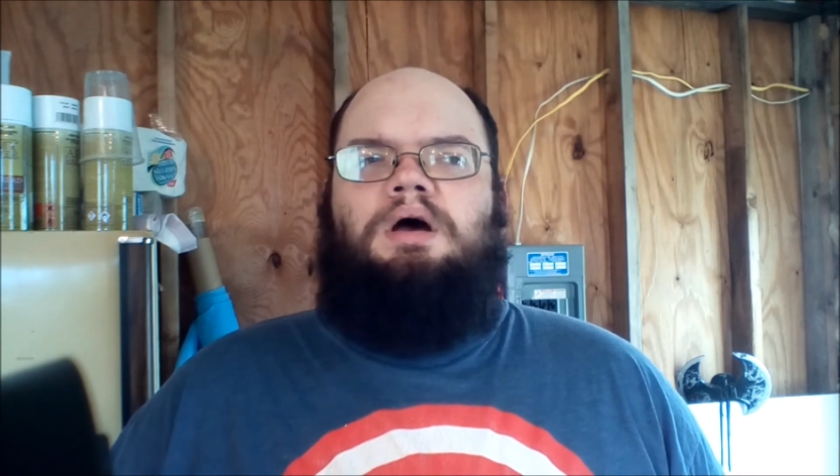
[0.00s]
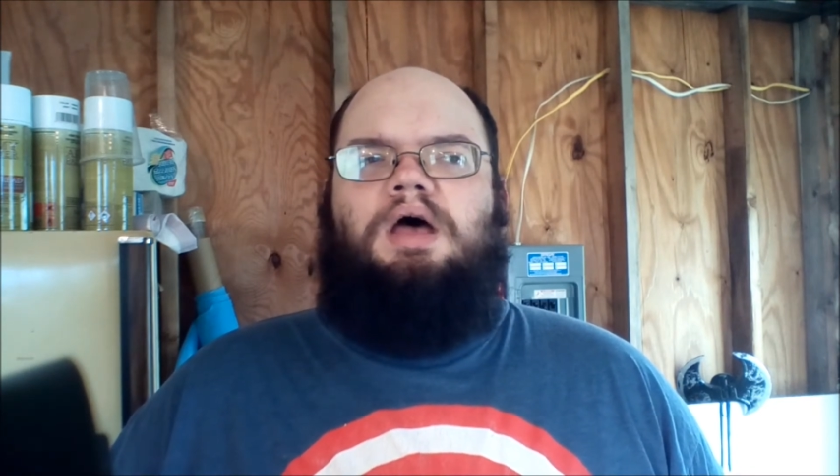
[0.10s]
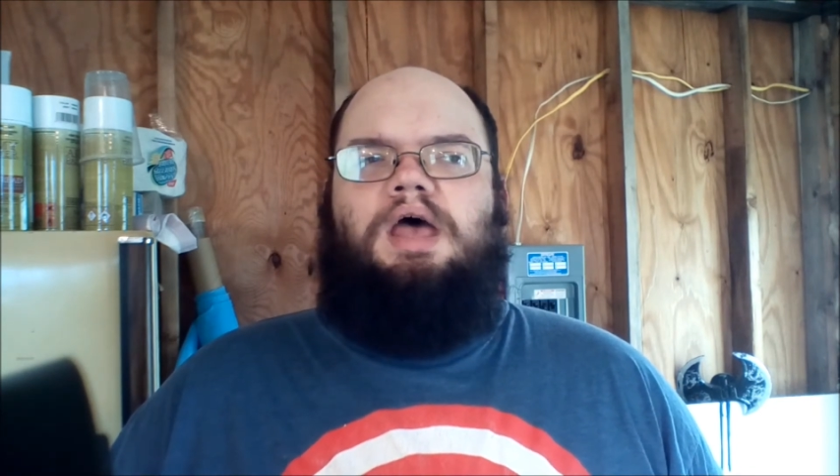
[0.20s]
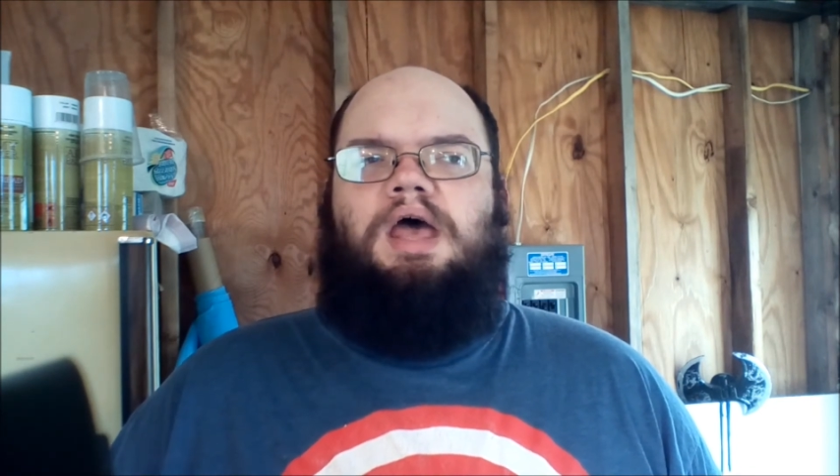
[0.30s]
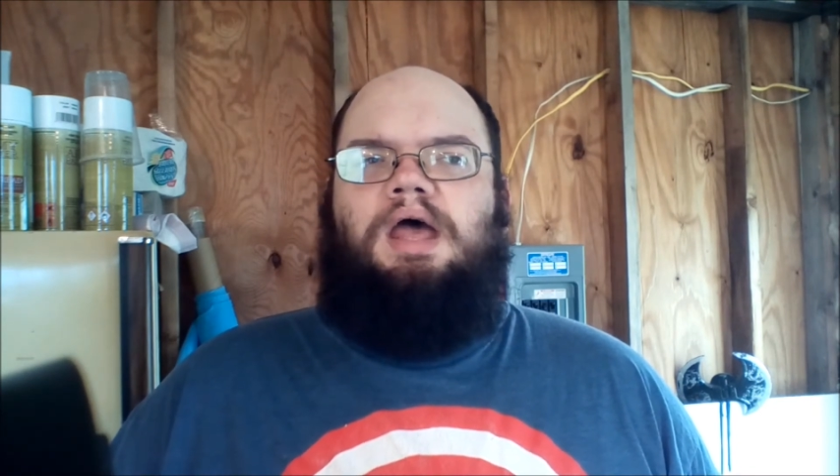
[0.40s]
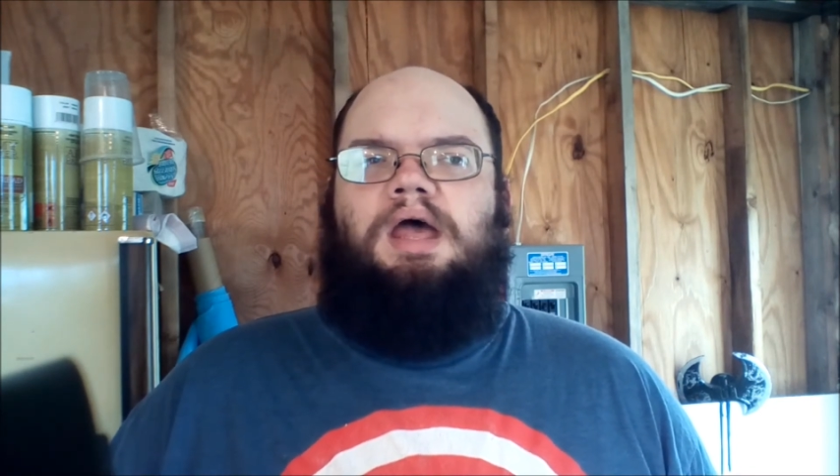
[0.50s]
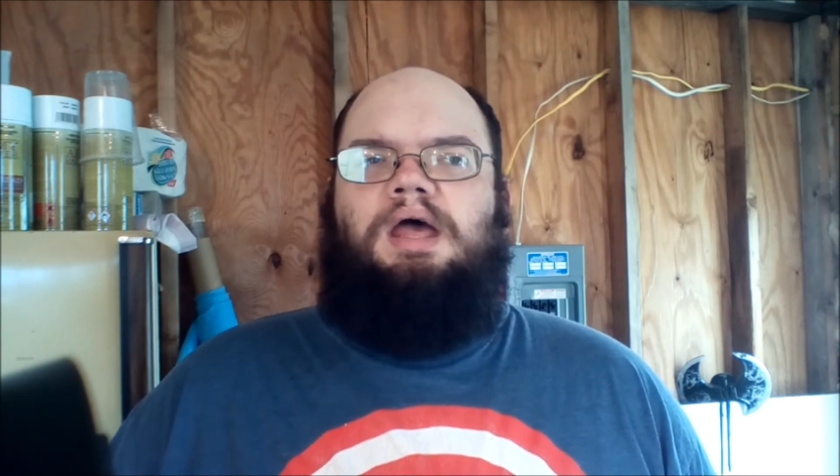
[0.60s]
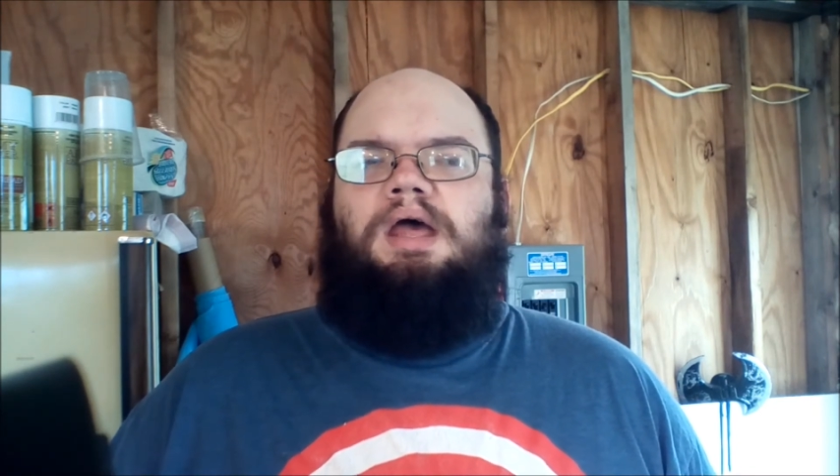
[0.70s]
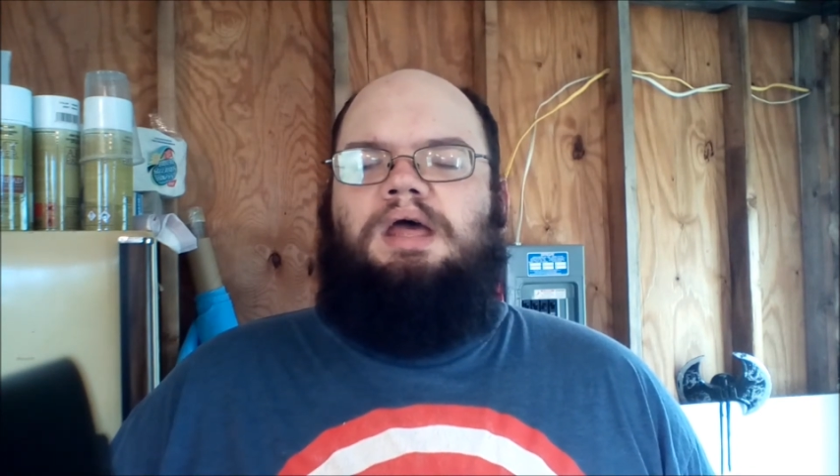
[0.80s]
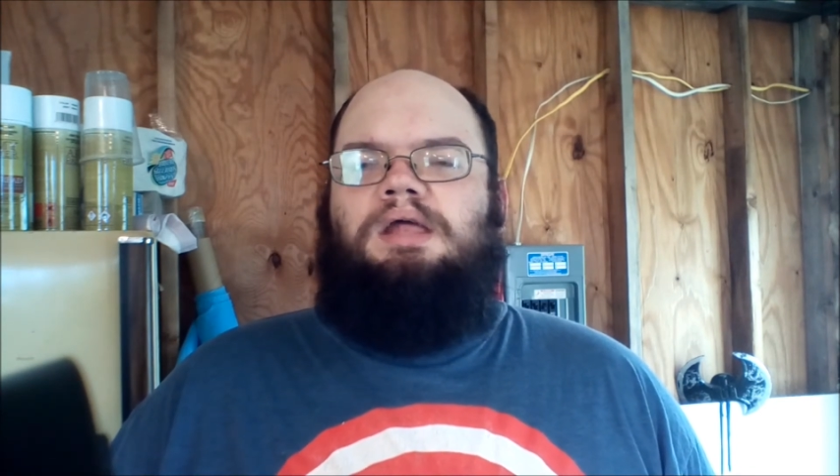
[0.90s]

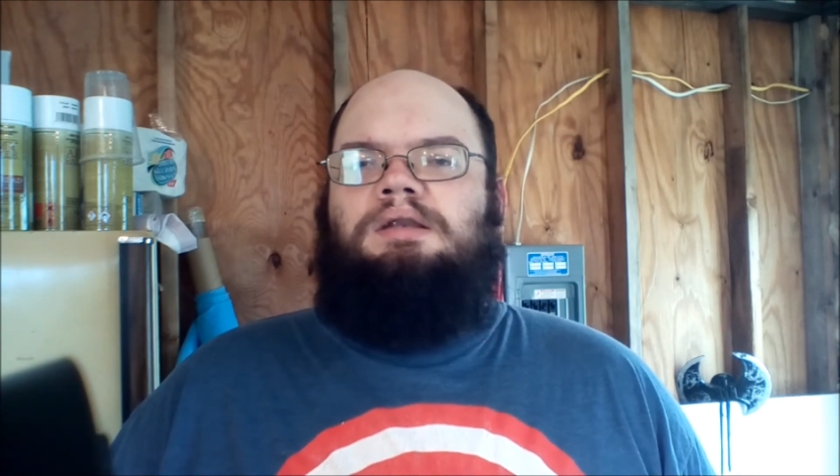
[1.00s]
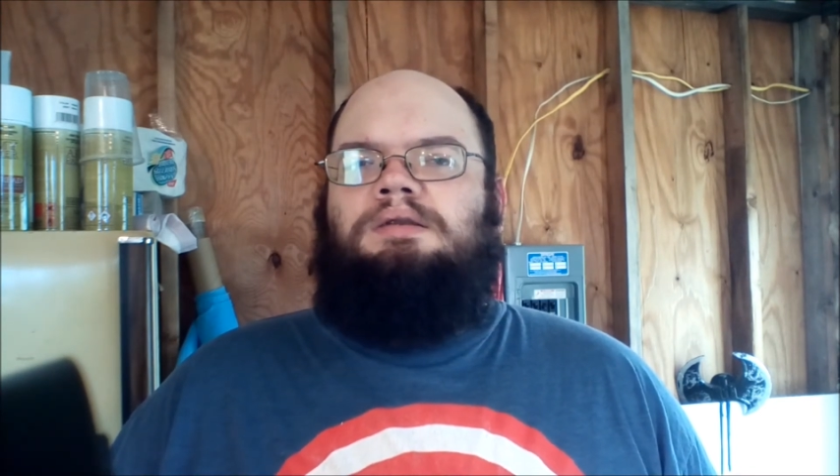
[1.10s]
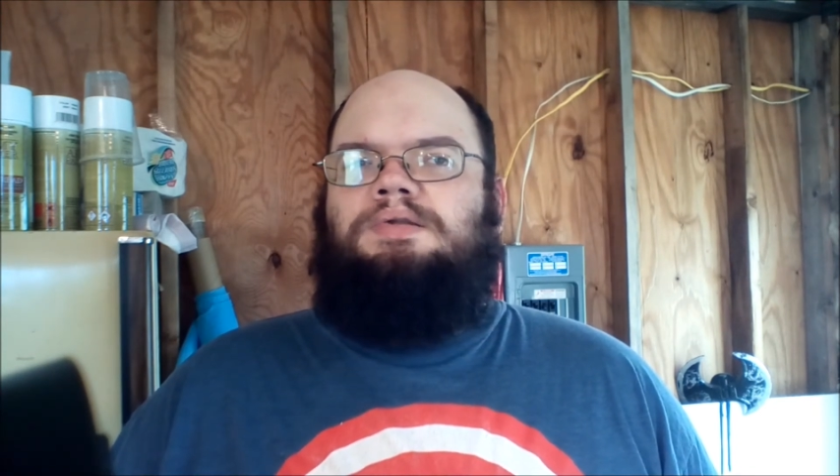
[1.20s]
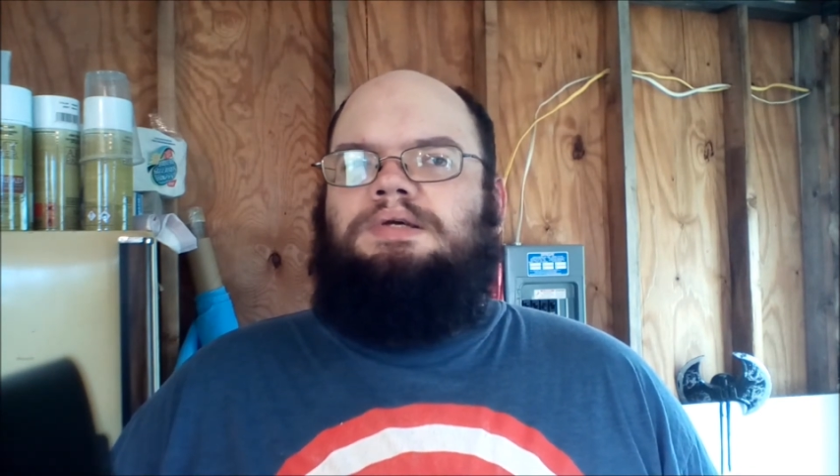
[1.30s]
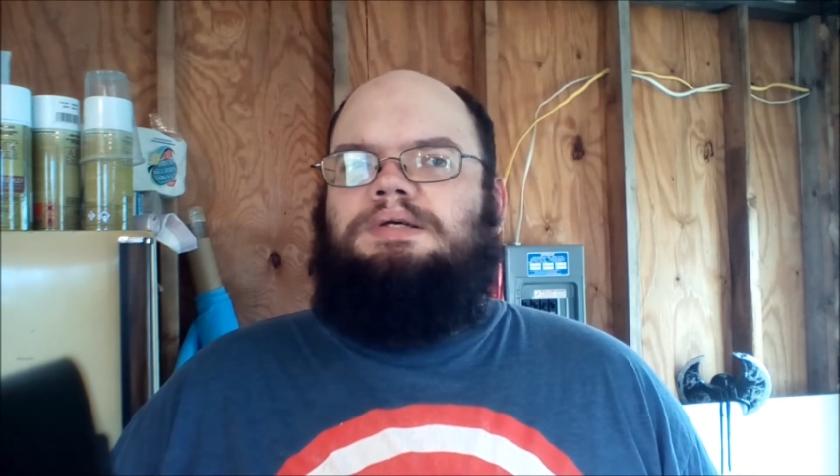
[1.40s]
And